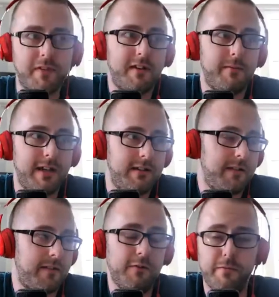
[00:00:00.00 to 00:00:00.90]
I mean, a
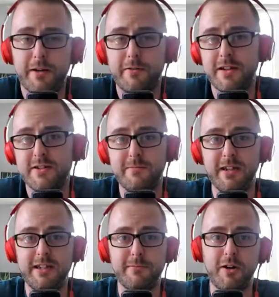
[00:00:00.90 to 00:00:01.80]
silver medal gets you a
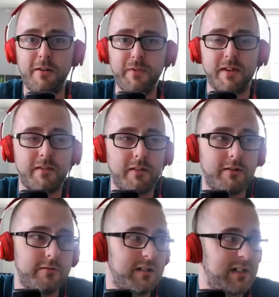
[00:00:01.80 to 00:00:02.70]
medium coffee.
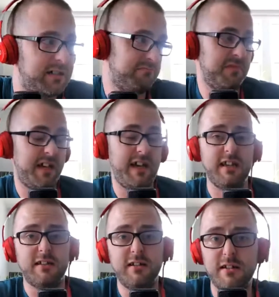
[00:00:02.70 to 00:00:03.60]
So,
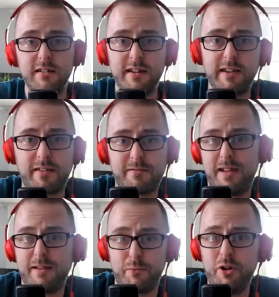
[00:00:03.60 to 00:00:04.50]
hey,
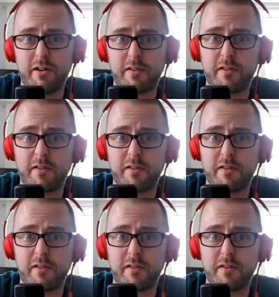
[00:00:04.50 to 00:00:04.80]
that works.